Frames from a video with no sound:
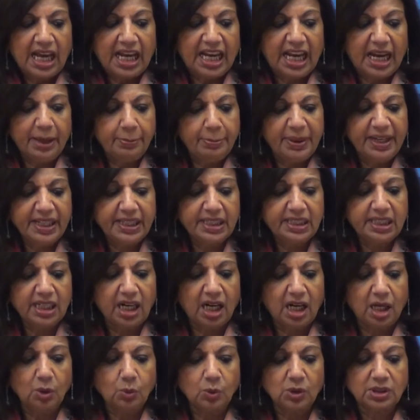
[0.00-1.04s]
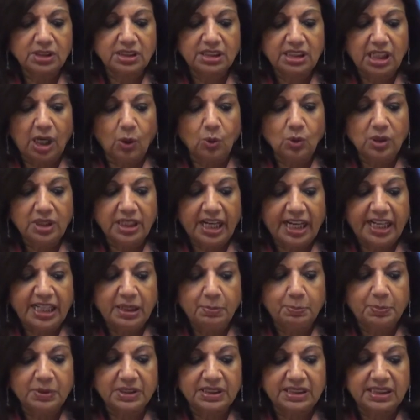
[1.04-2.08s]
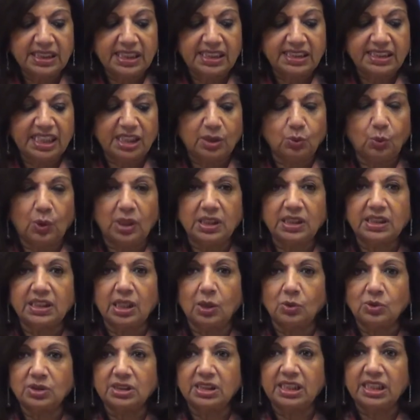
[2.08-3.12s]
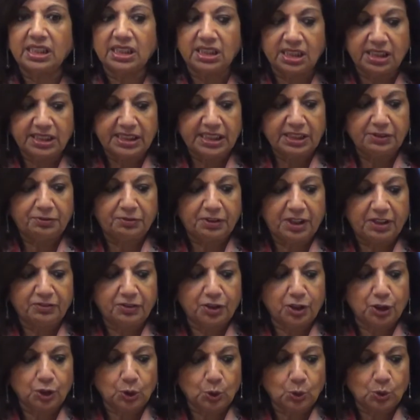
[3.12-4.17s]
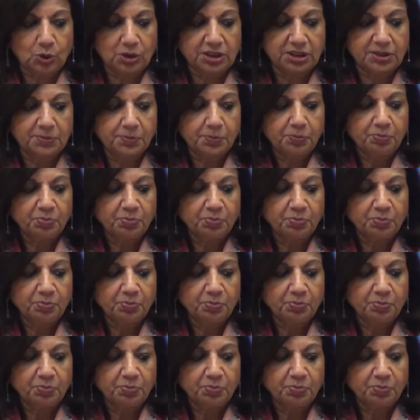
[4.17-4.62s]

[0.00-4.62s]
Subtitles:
EBITDA was down 9% at 1,035 crores.